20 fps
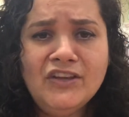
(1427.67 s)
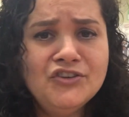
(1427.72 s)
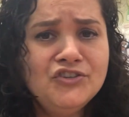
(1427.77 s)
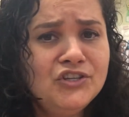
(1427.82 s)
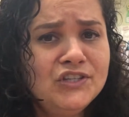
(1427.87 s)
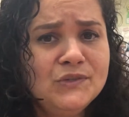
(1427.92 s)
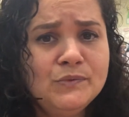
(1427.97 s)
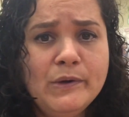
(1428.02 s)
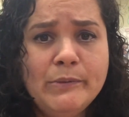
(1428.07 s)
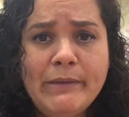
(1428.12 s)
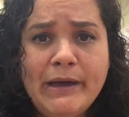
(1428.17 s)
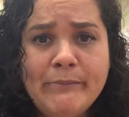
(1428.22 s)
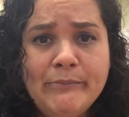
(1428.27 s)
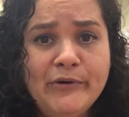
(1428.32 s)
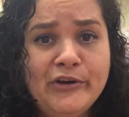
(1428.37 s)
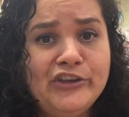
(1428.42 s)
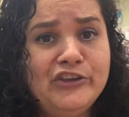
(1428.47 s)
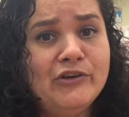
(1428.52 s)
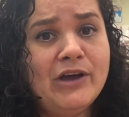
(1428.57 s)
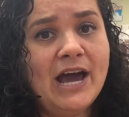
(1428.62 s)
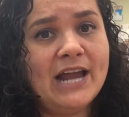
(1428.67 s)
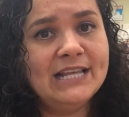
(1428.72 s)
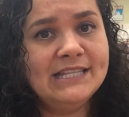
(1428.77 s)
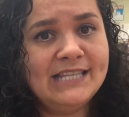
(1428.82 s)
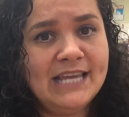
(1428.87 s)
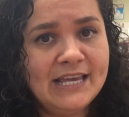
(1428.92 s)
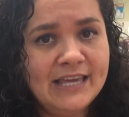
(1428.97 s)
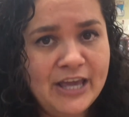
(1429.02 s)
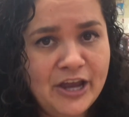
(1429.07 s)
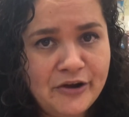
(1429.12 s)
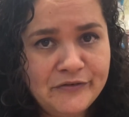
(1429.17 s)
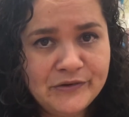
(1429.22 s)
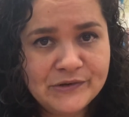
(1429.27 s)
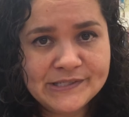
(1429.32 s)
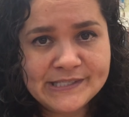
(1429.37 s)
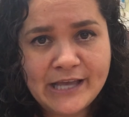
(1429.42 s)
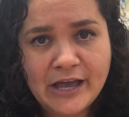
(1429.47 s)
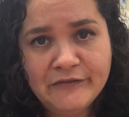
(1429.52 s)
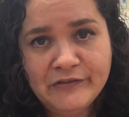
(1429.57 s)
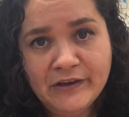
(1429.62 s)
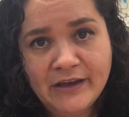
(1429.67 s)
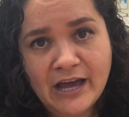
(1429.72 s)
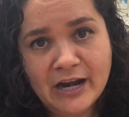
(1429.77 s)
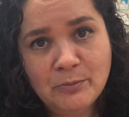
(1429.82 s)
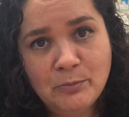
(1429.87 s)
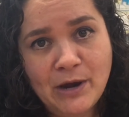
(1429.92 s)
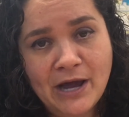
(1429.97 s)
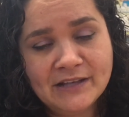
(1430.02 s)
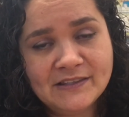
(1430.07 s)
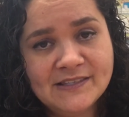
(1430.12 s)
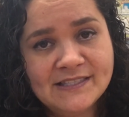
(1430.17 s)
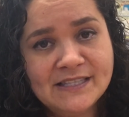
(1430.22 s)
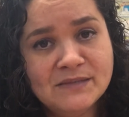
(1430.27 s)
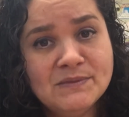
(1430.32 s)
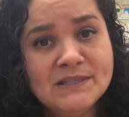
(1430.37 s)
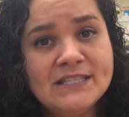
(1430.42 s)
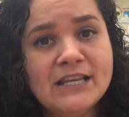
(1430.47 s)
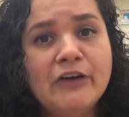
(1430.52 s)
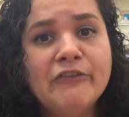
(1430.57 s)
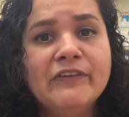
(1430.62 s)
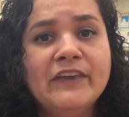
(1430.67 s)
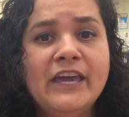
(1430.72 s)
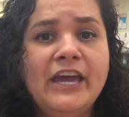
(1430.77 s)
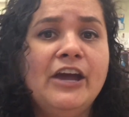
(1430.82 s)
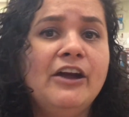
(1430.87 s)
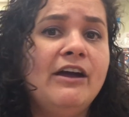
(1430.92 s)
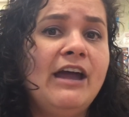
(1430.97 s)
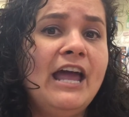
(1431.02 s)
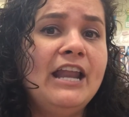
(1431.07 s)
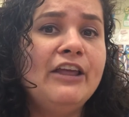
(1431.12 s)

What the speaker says: just remember, you got to take care of yourself. You got to practice some self-care.